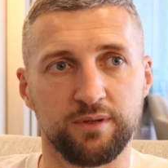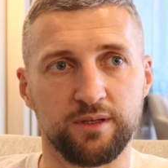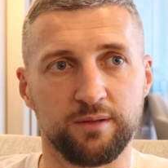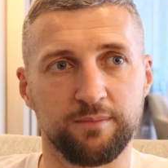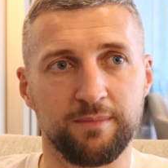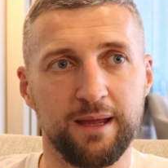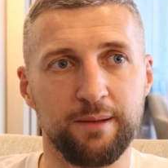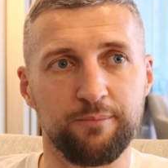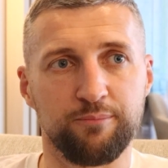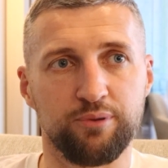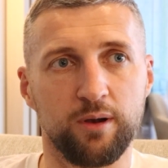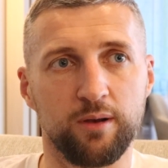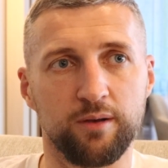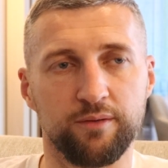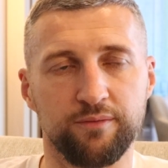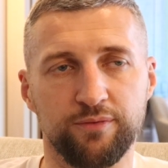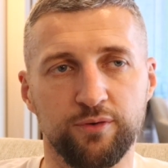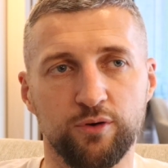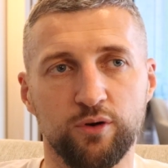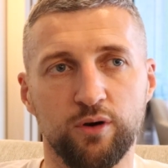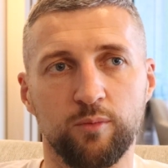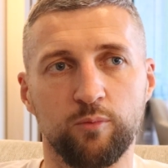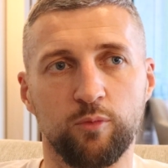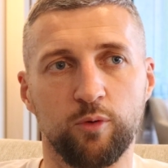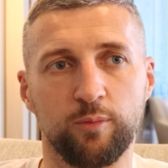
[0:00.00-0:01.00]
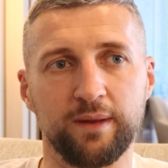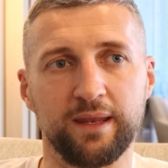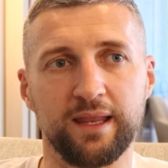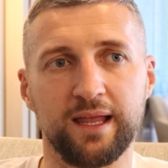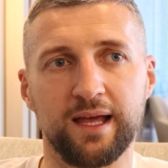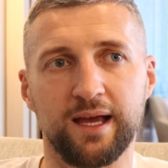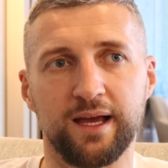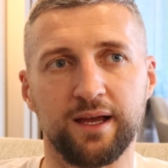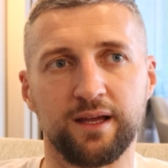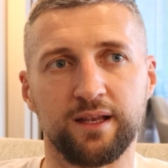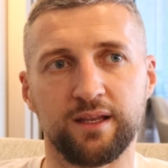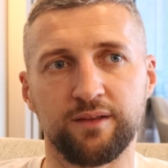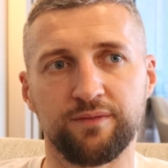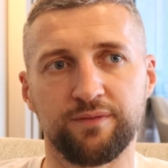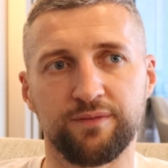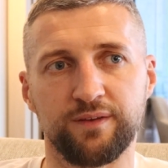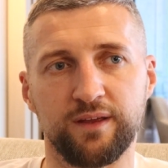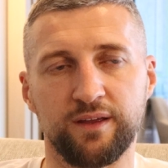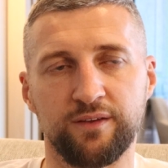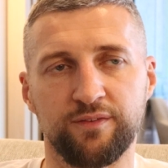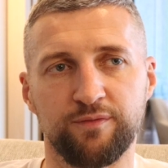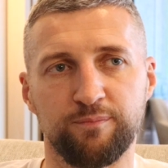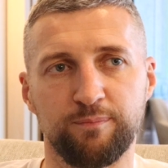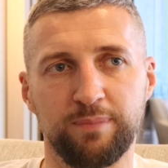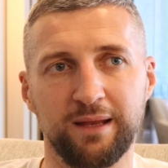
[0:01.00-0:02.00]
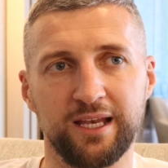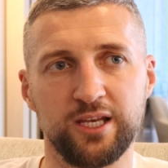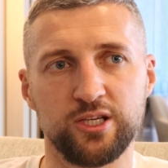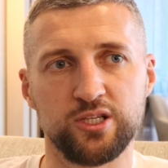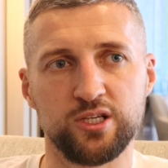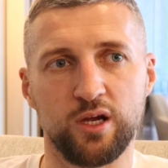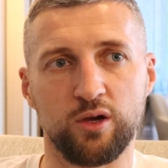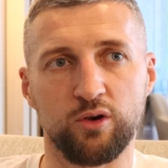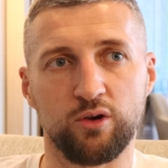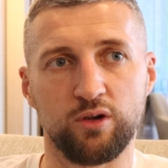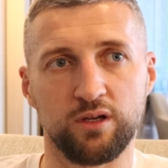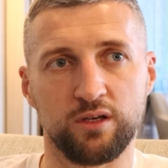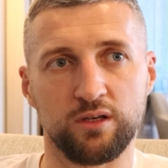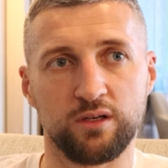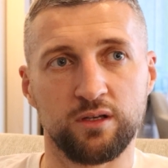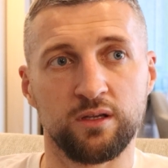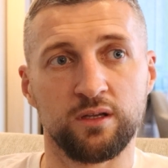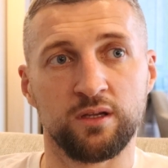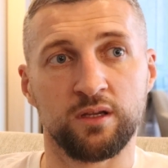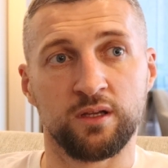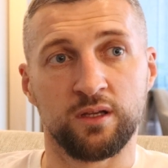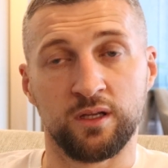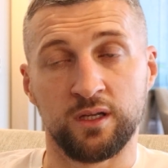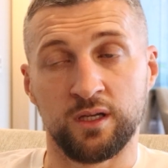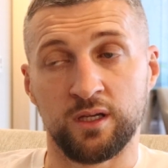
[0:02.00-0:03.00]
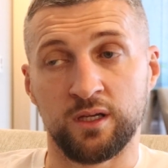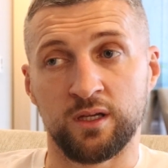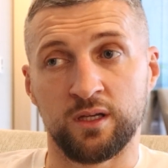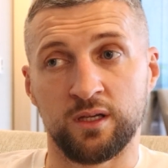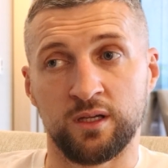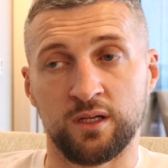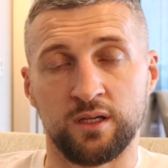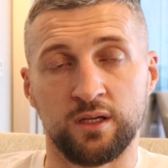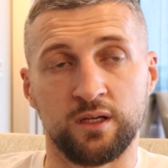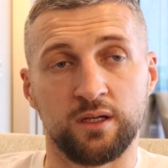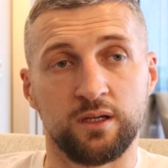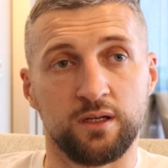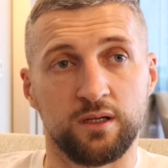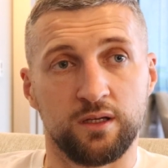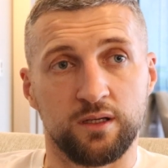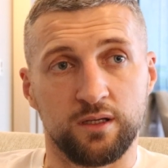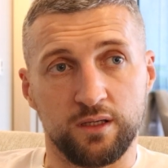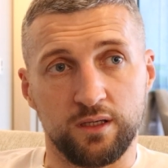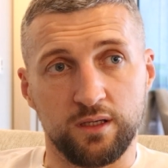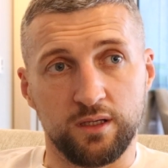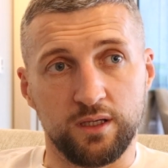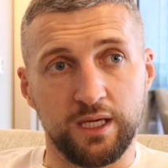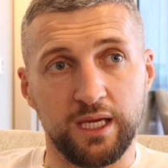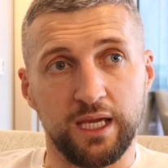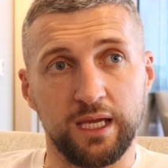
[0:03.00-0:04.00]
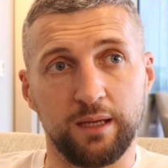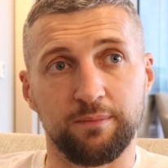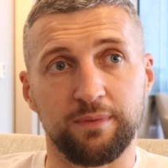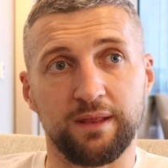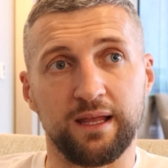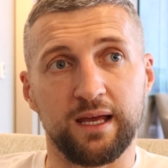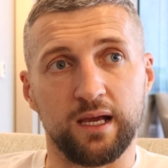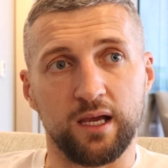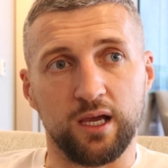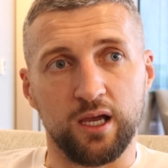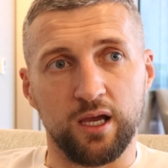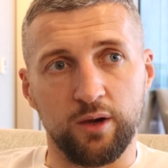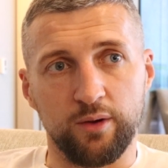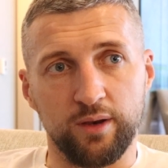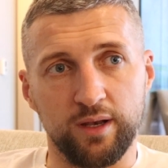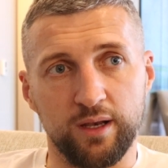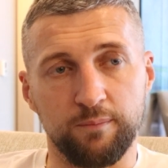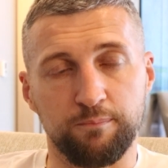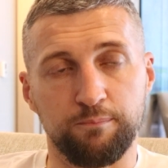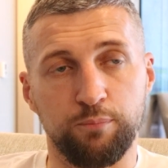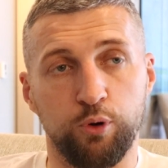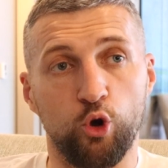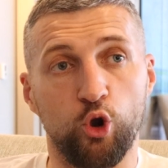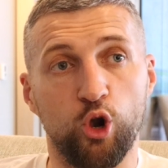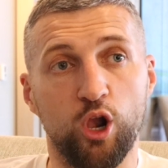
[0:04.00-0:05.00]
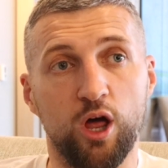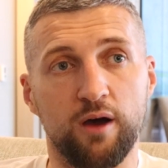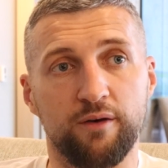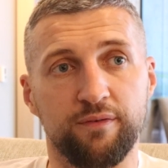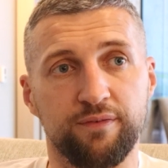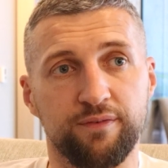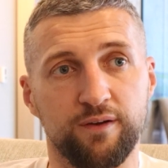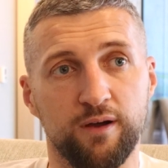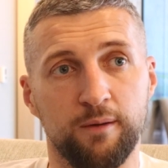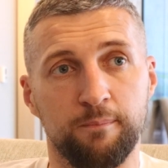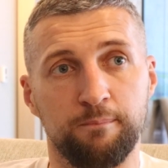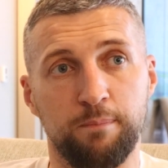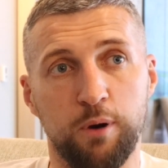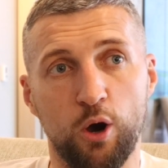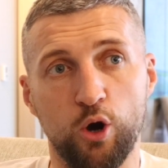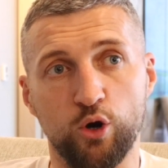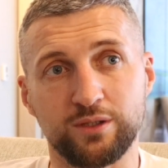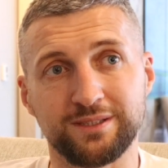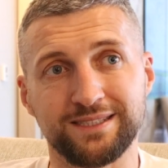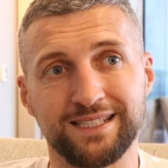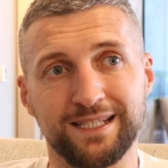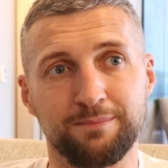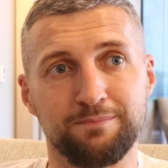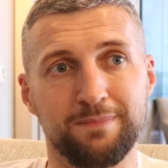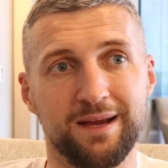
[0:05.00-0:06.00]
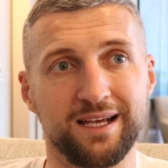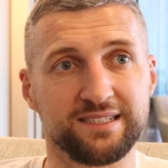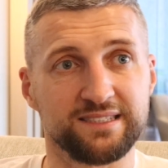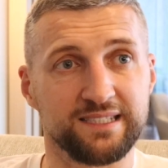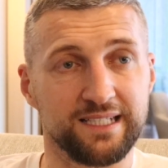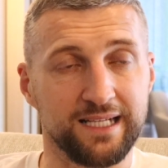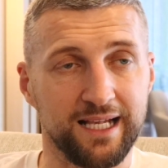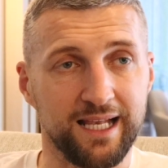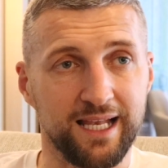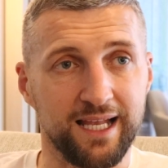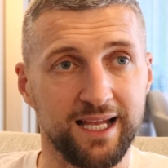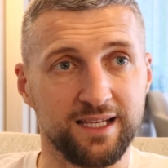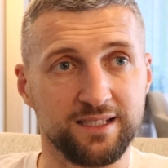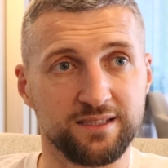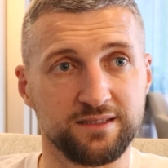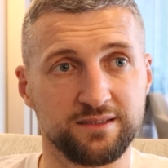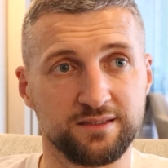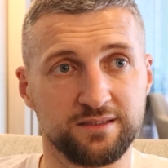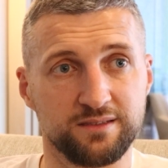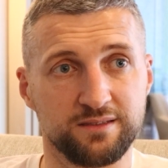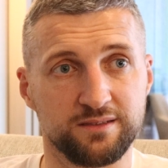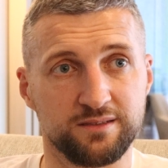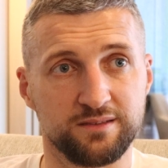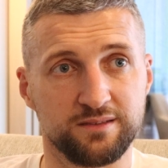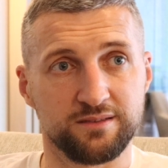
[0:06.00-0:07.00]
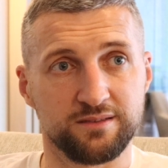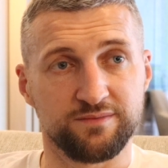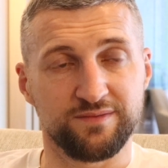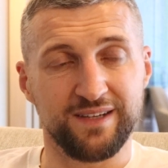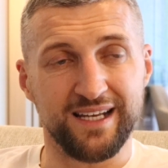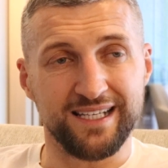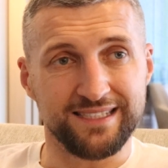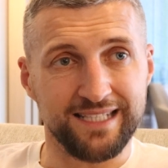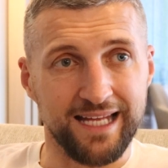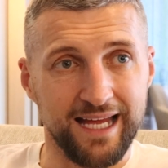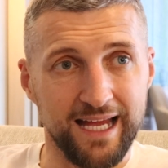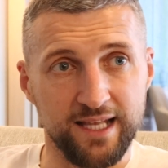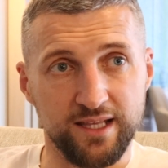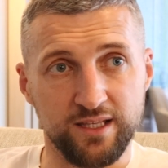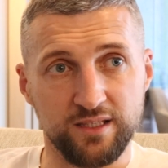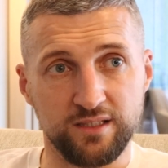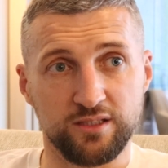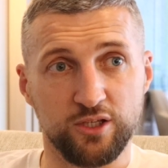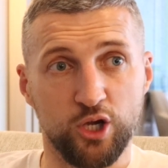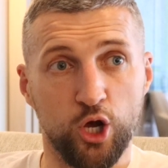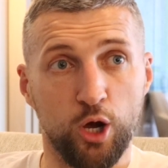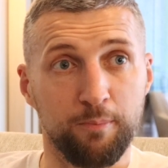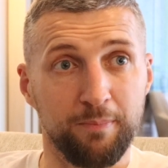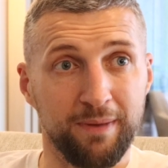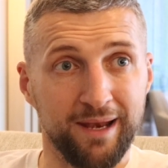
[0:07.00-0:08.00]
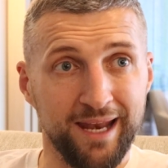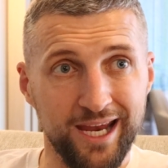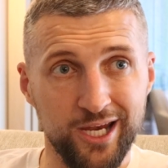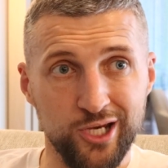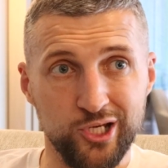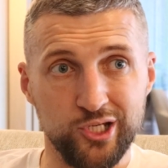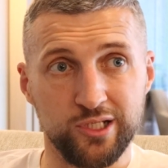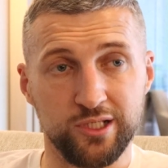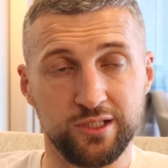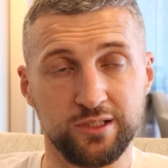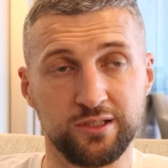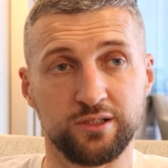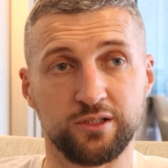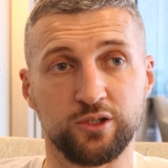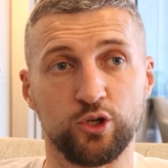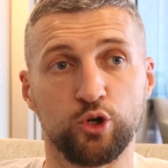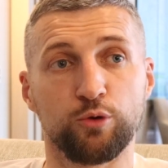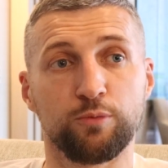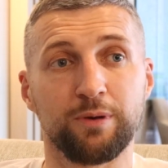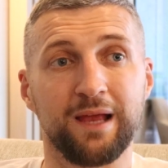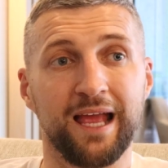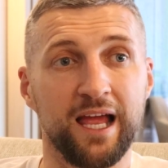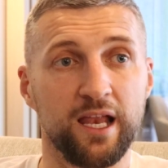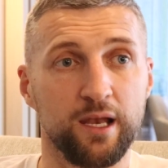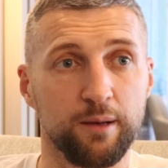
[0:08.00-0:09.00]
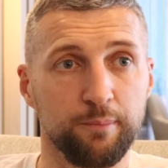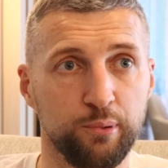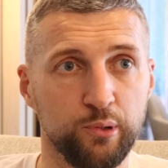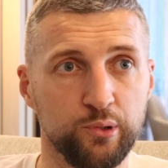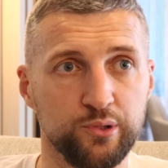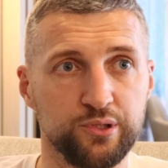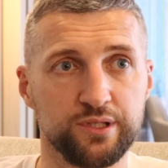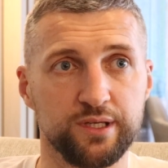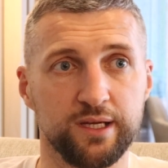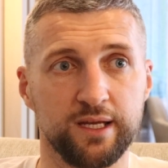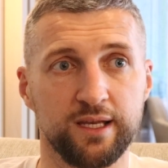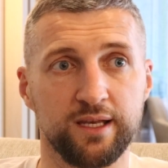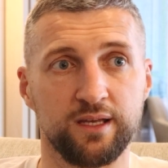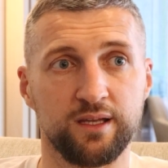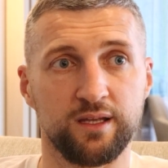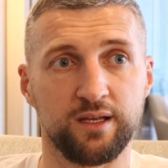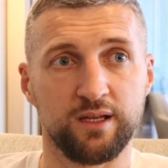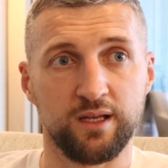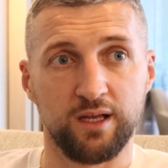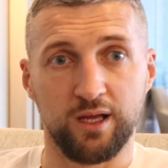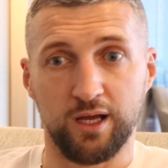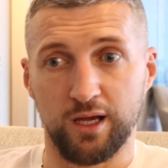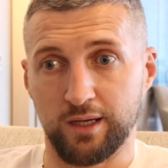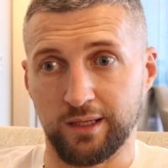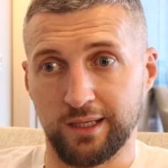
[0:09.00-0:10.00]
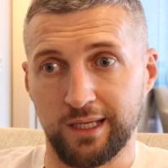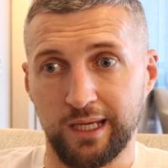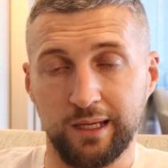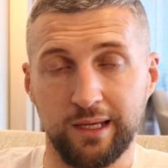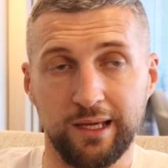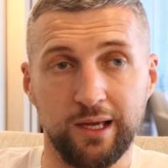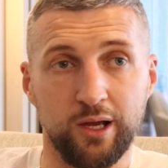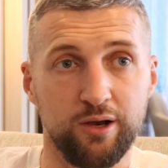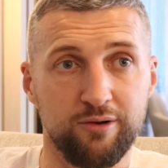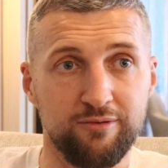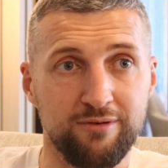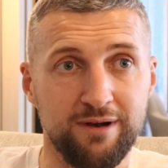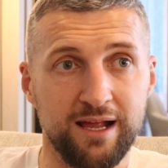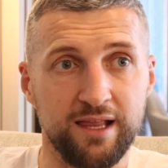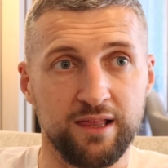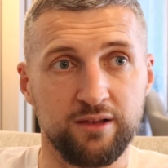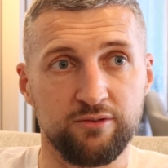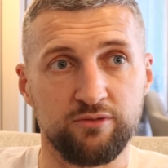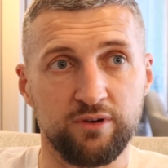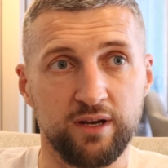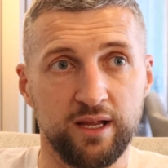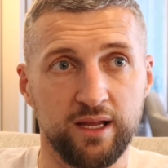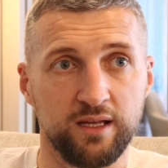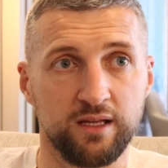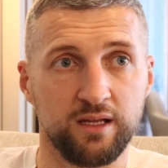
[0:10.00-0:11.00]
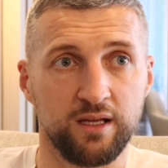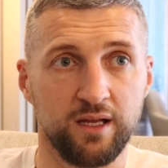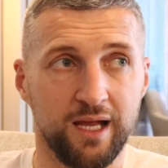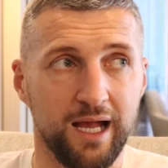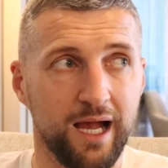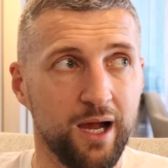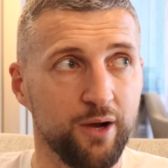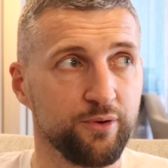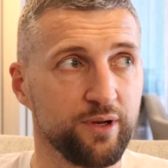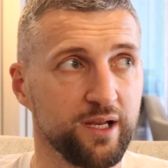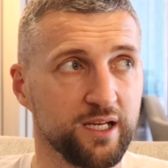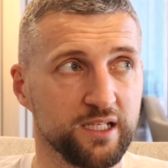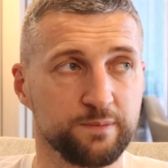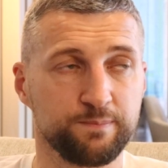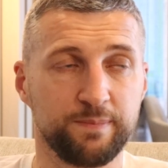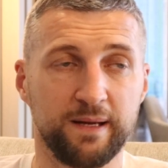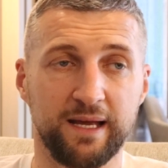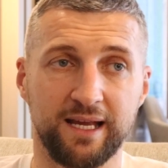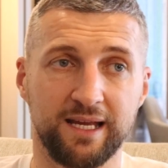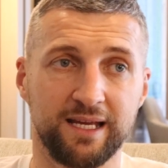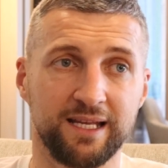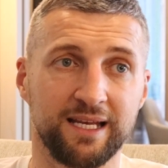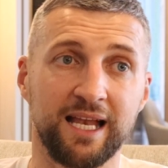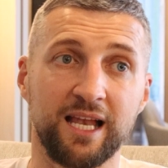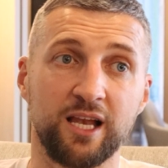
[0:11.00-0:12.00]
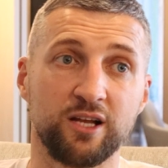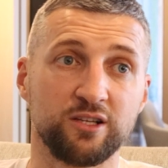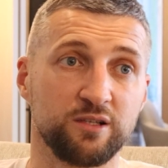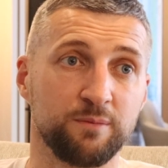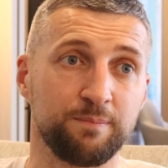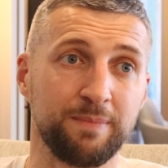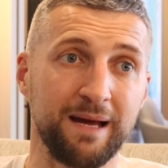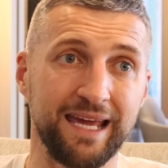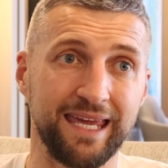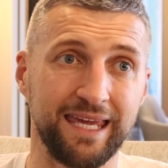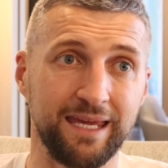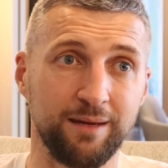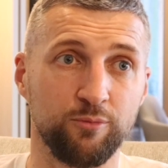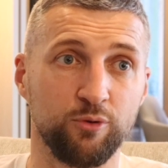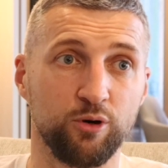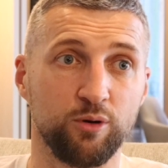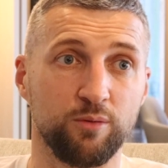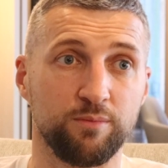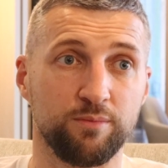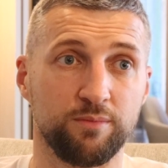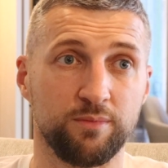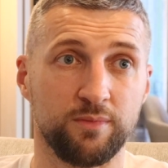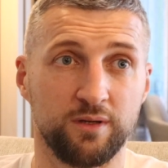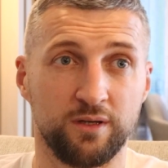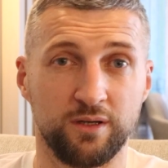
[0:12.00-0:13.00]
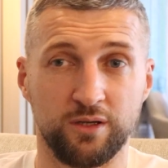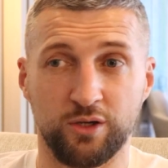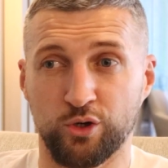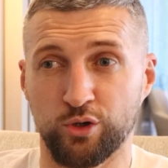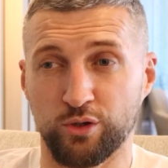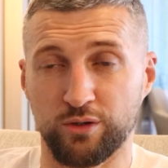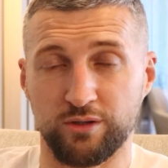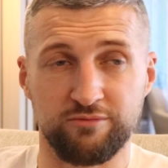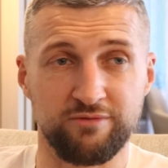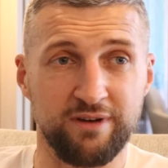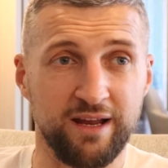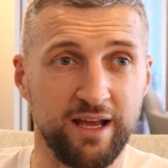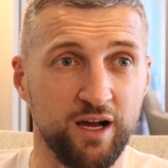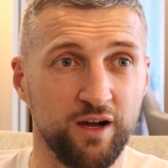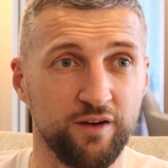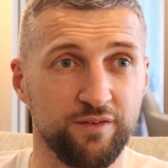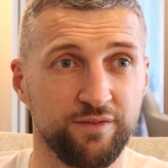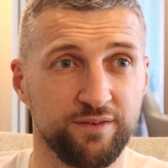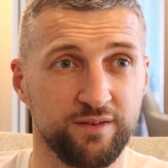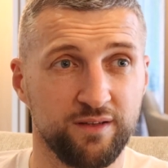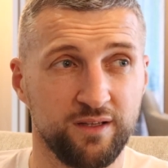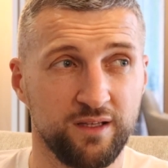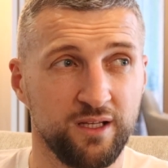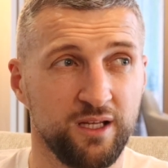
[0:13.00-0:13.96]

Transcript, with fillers: The main problem for him will be that, and if, if Billy Joe can keep that going and pull off a boxing masterclass, fast hands, combination, good counter punching, and keep going around the ring, I would expect Canelo to back him up, cut the ring off,